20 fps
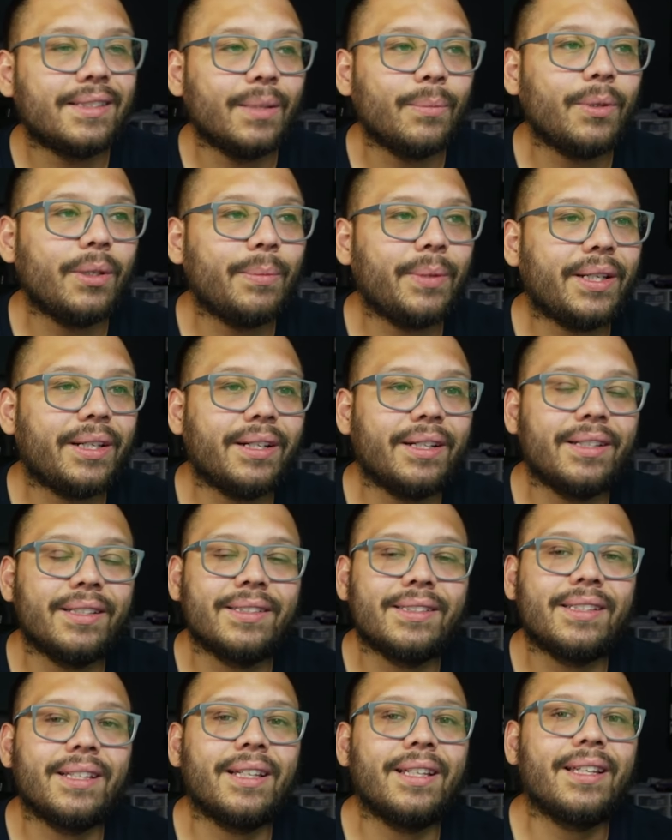simply
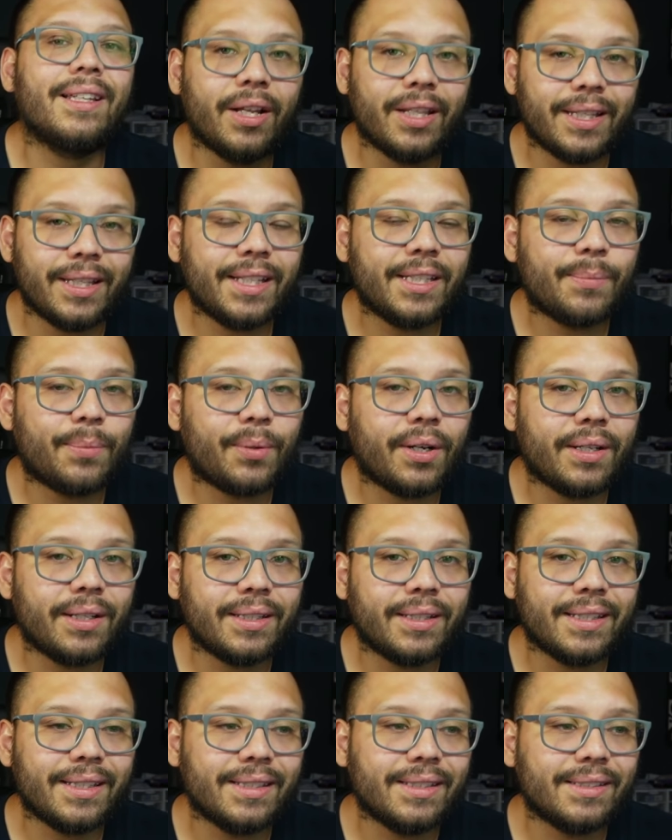because a linked
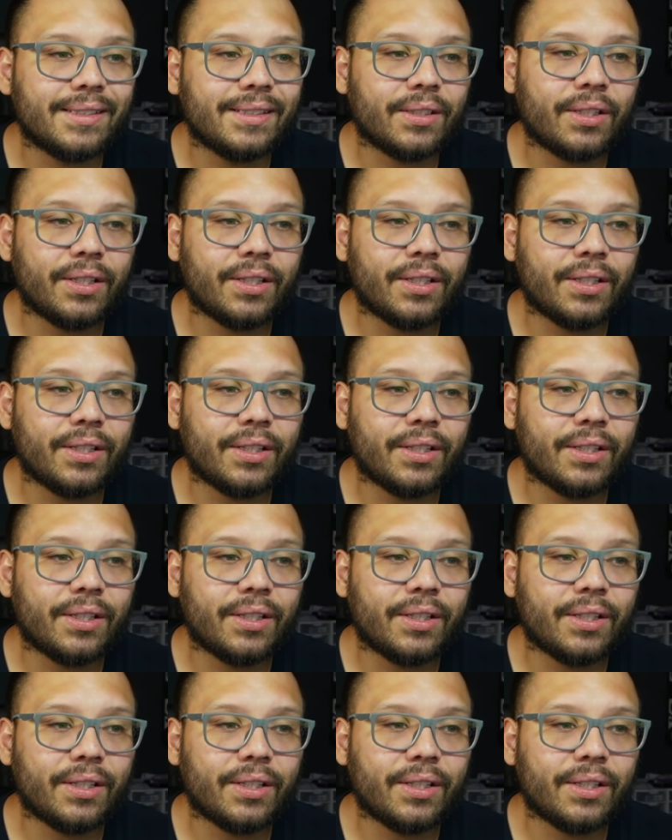product is